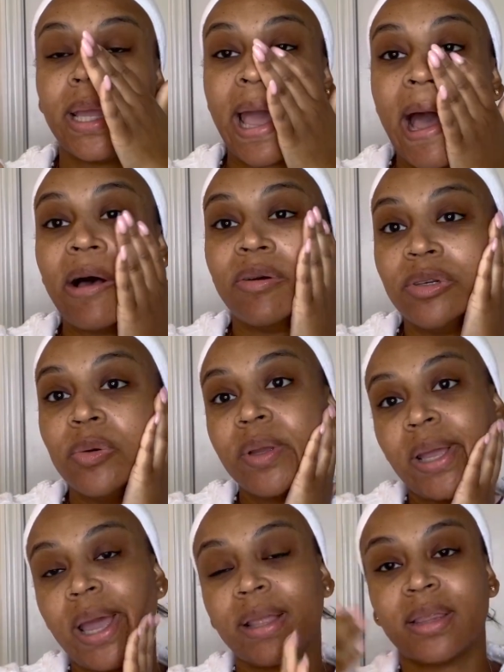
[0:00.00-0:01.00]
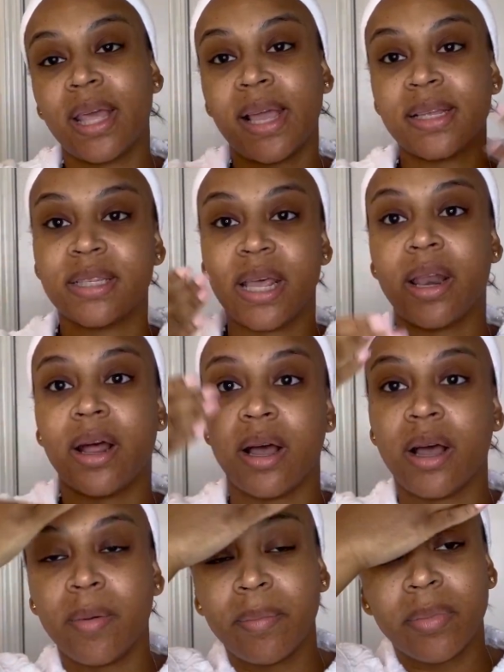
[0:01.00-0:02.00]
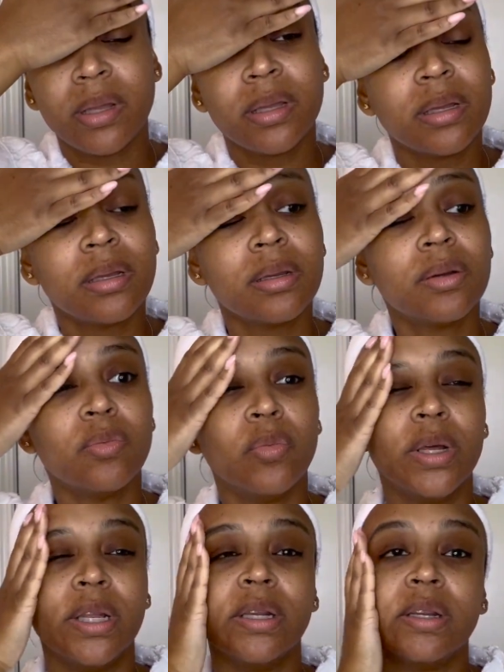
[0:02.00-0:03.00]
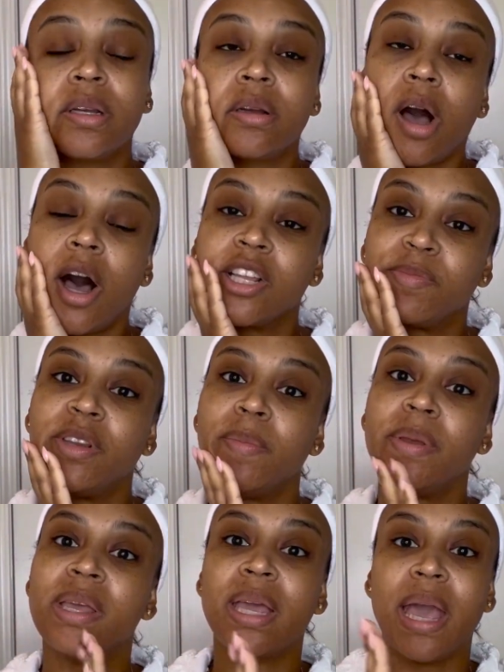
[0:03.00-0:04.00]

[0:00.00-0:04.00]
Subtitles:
out doing things that would cause me to be